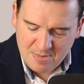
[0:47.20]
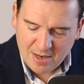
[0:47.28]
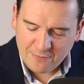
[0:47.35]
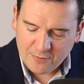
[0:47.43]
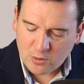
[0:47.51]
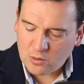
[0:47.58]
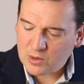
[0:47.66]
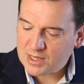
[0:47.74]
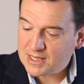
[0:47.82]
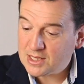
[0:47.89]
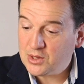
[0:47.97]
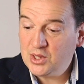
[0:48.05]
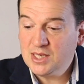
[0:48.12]
But of
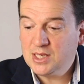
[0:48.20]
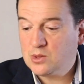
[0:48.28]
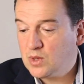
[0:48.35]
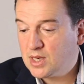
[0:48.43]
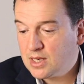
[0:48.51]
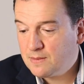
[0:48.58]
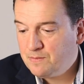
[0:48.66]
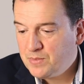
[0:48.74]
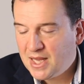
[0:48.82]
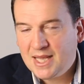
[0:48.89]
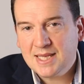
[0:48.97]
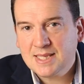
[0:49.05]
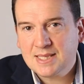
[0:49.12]
course, this one
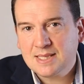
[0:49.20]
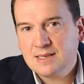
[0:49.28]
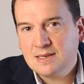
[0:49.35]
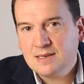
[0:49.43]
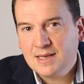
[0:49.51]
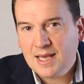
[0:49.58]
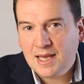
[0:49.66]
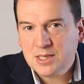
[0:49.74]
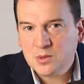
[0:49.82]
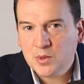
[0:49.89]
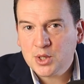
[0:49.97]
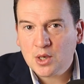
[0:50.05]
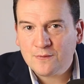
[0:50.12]
gets a
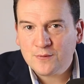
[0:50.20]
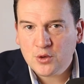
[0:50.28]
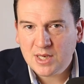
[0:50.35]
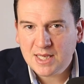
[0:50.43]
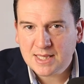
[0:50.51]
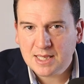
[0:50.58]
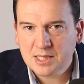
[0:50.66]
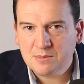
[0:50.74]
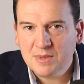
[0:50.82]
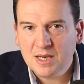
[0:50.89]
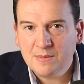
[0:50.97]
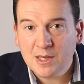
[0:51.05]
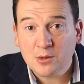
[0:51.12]
case width of
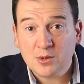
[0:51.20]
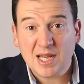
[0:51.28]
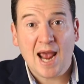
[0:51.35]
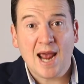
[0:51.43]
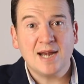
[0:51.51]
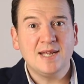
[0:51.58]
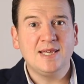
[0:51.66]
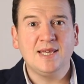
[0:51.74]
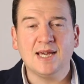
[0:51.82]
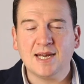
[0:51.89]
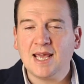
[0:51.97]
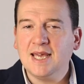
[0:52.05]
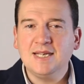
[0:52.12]
36mm, and
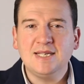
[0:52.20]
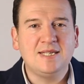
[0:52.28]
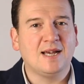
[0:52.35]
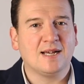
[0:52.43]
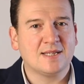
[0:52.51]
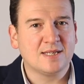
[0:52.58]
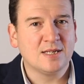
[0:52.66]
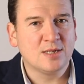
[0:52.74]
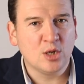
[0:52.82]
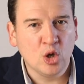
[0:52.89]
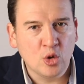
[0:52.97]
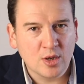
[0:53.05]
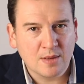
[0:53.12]
yet it doesn't
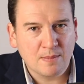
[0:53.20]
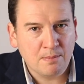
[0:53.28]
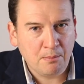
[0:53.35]
look